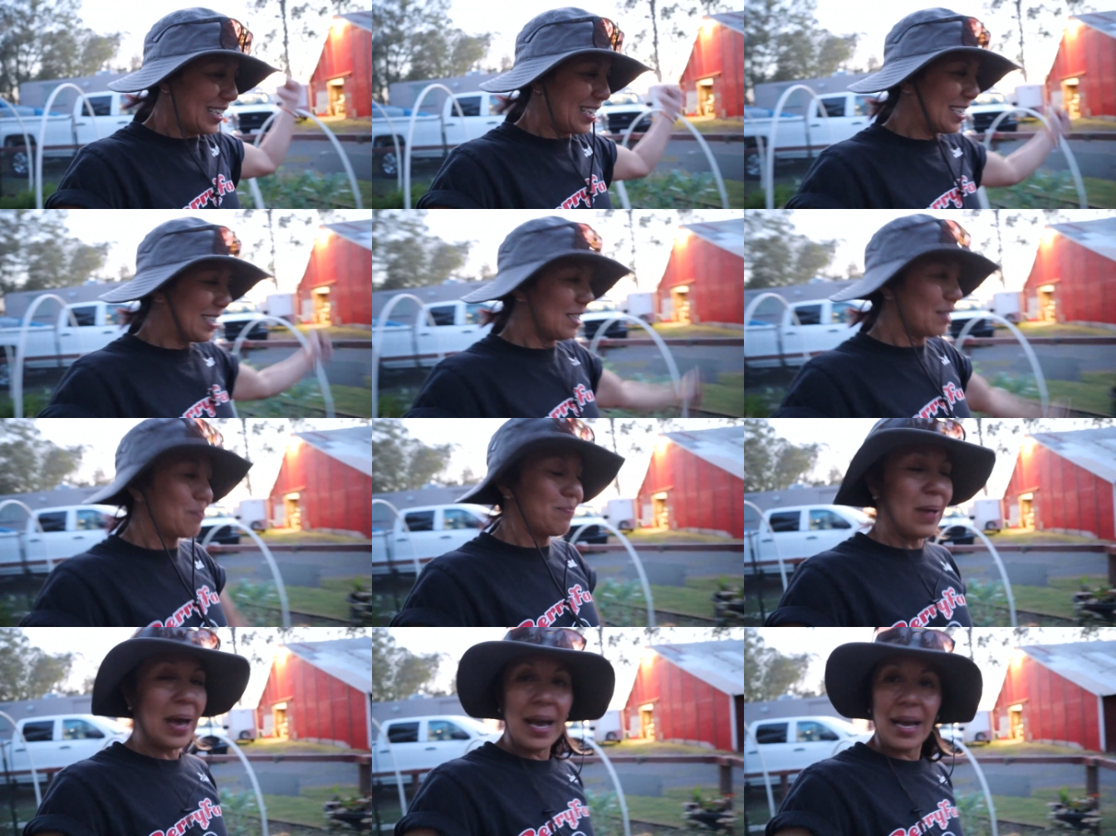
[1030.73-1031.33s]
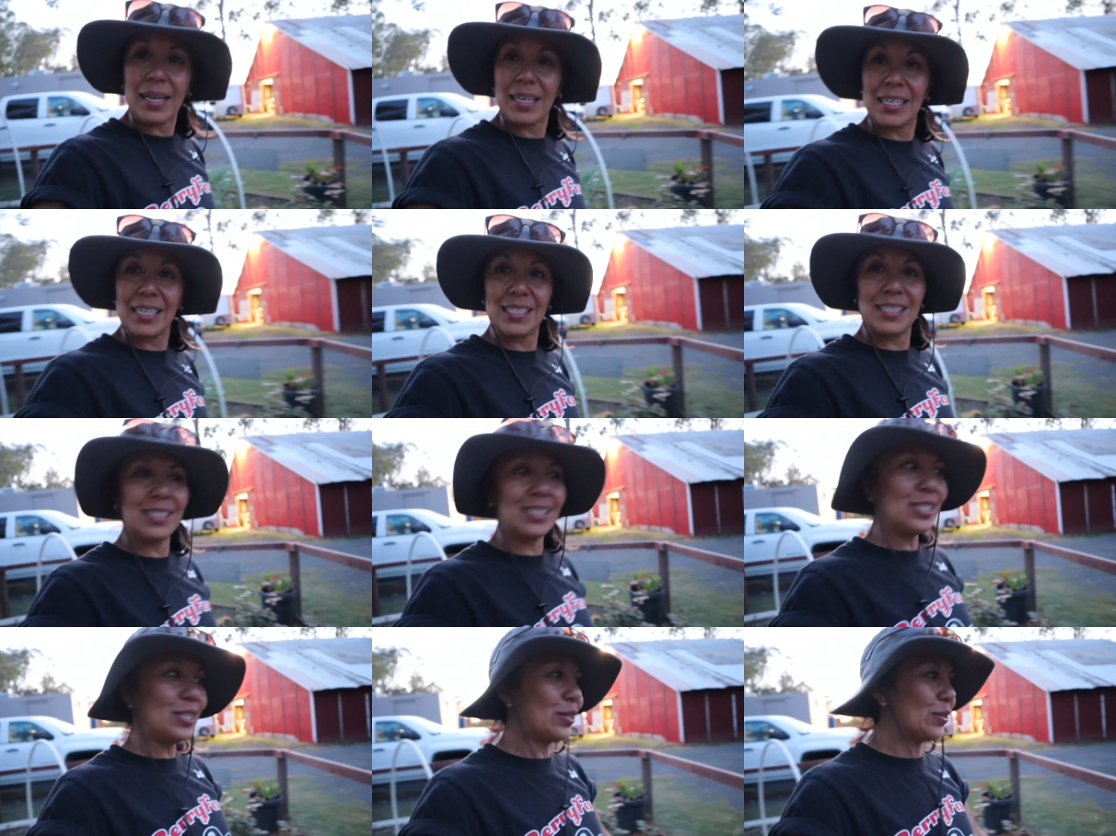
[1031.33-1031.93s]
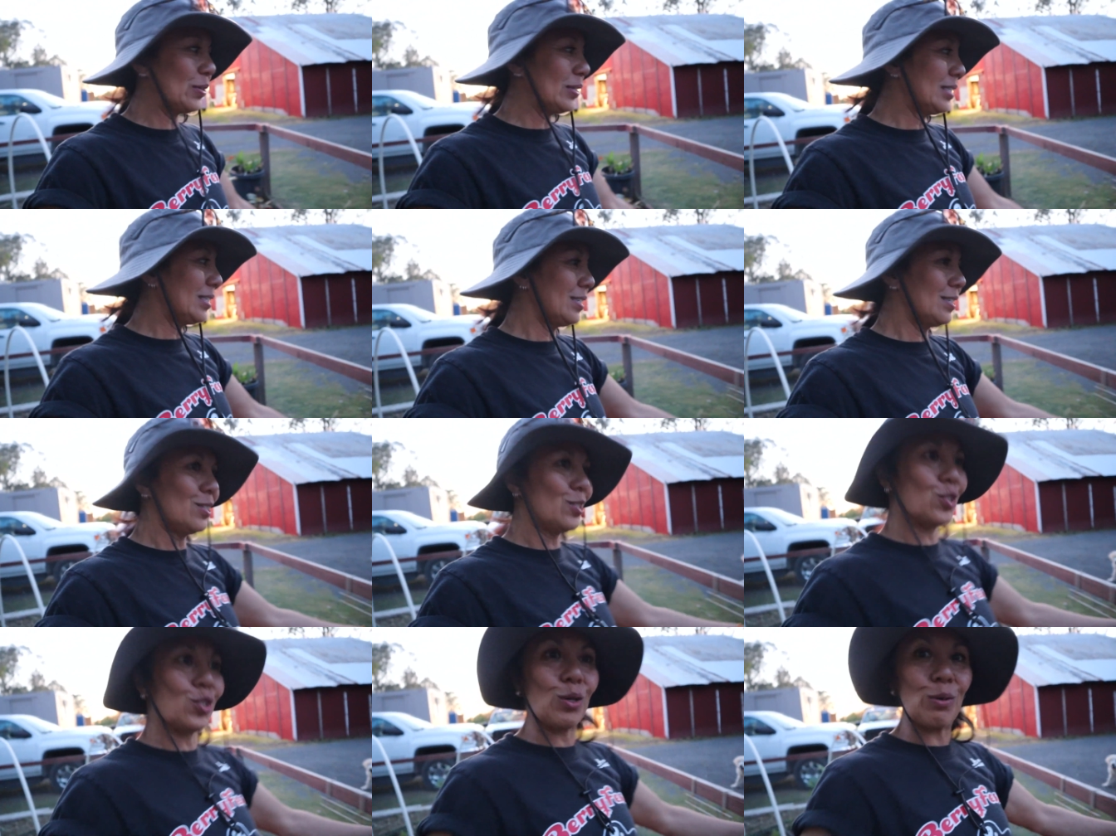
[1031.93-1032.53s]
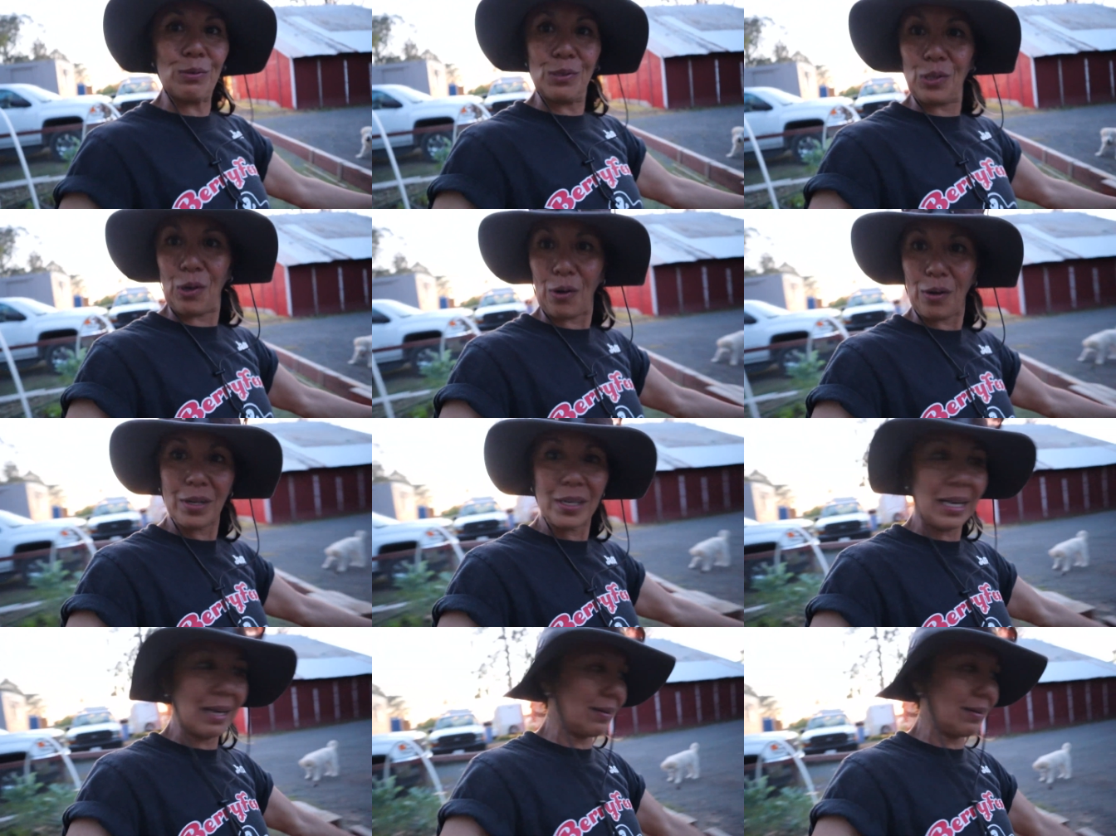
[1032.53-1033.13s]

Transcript: in the back because, you know, it's just so dark